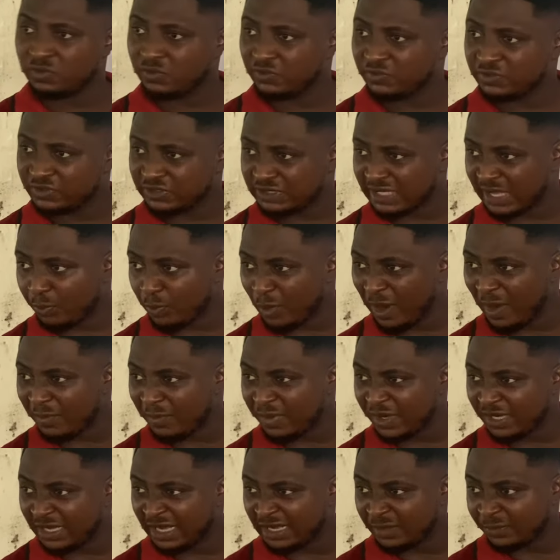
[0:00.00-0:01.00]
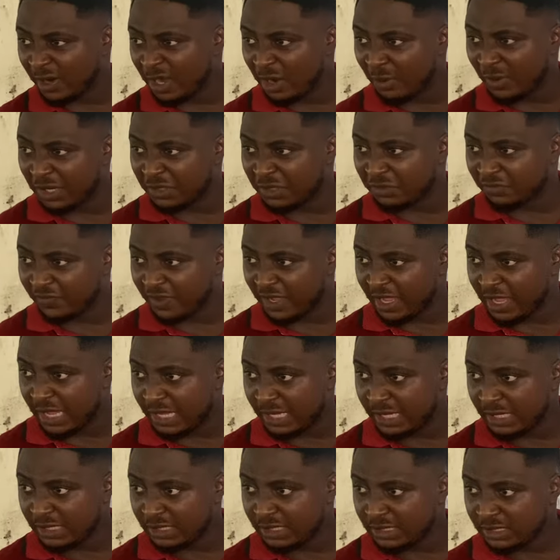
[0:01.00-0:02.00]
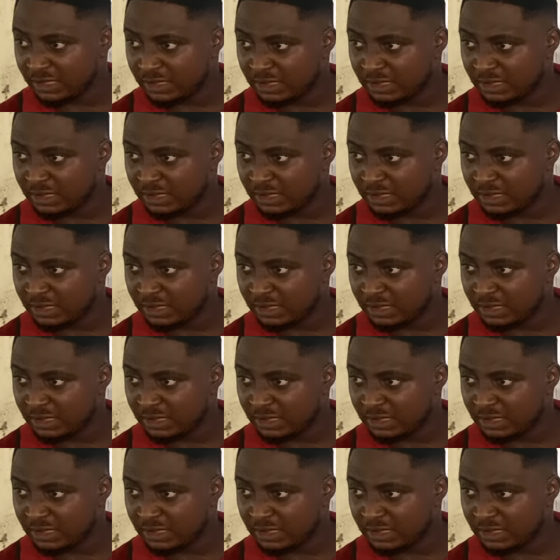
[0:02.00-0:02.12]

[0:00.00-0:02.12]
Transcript: Step one, bring down the power one over.